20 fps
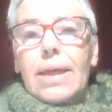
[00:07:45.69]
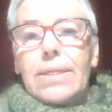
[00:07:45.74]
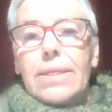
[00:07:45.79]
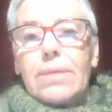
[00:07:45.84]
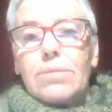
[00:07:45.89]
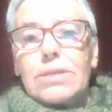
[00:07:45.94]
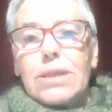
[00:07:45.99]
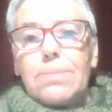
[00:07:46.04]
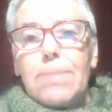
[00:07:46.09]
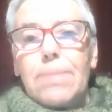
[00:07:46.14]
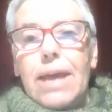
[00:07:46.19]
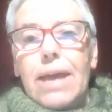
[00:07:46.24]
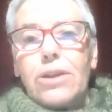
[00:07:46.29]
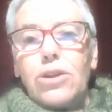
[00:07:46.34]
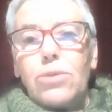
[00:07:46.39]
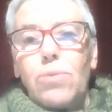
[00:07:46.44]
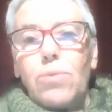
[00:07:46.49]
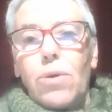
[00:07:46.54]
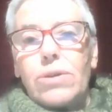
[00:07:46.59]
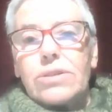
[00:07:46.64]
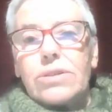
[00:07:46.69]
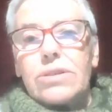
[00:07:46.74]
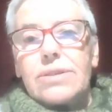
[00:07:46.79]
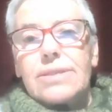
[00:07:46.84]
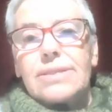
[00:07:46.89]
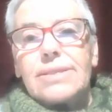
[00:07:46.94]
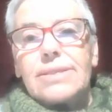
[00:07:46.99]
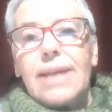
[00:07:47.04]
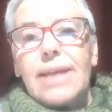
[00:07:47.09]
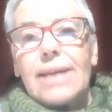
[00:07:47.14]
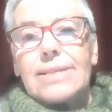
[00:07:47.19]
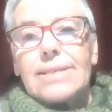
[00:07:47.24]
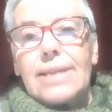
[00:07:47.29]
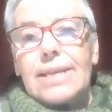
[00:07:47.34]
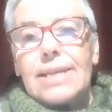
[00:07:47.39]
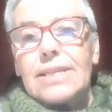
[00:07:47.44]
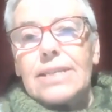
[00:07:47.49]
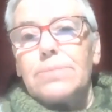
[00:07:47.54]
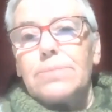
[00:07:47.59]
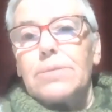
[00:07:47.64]
There was a man who wanted to start a
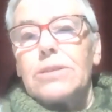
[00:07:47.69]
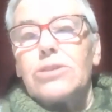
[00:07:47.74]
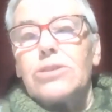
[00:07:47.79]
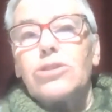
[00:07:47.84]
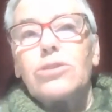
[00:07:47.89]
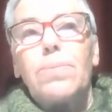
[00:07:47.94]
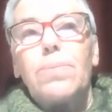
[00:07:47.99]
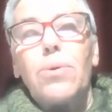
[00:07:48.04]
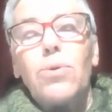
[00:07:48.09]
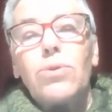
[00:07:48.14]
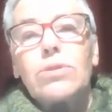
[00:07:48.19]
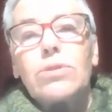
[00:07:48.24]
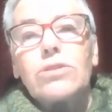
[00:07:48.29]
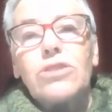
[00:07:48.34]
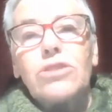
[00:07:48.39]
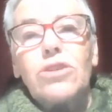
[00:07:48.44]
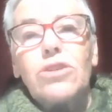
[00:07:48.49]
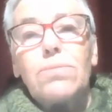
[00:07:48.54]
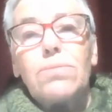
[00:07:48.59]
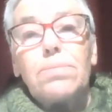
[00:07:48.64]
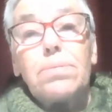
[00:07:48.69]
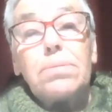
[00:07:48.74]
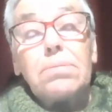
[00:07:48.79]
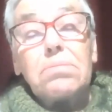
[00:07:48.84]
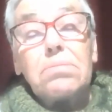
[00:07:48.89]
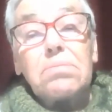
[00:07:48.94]
lesbian support group,